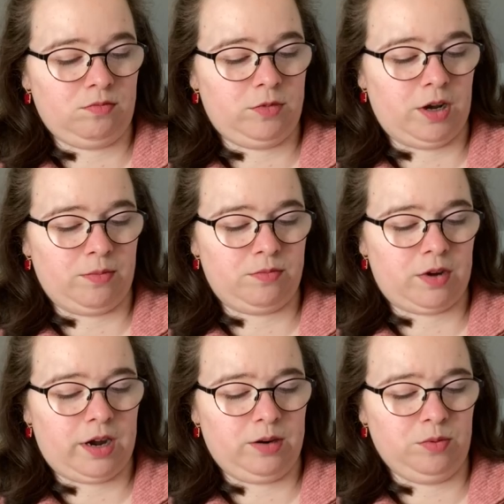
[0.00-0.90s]
yeah,
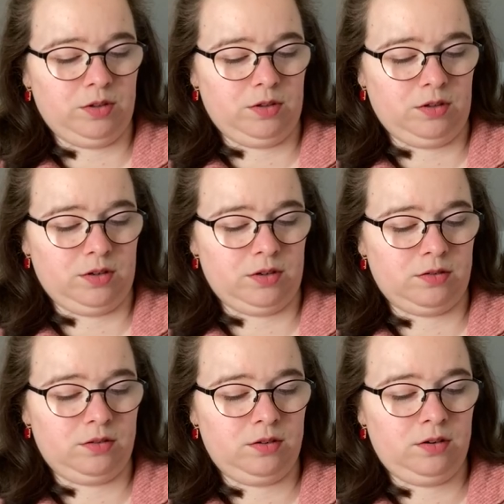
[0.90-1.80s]
I will
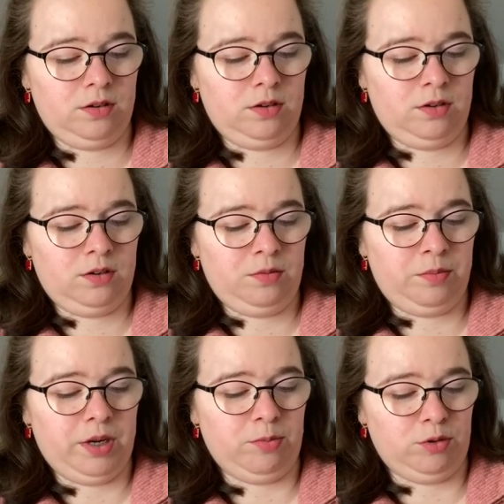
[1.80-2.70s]

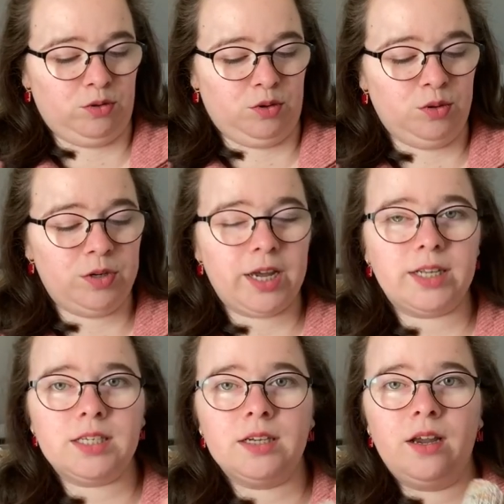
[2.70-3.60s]
be able to do
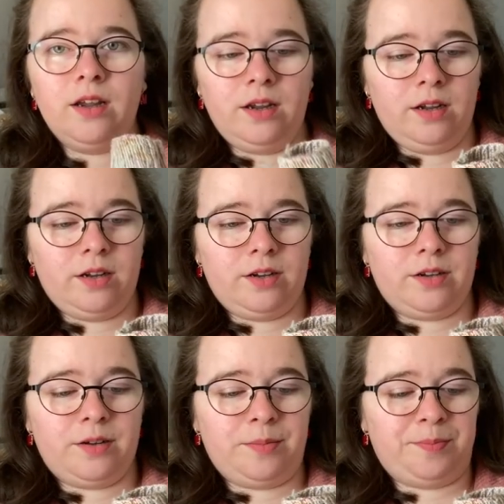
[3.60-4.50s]

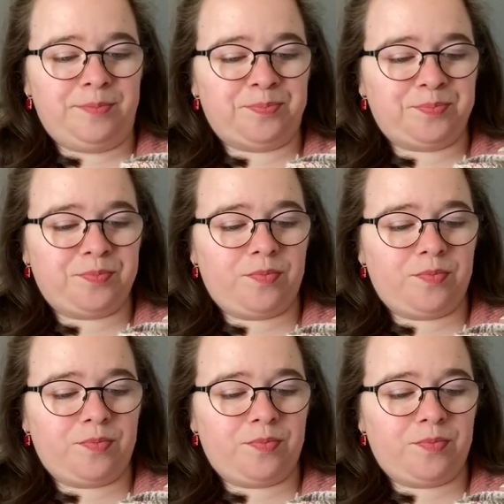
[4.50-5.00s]
that.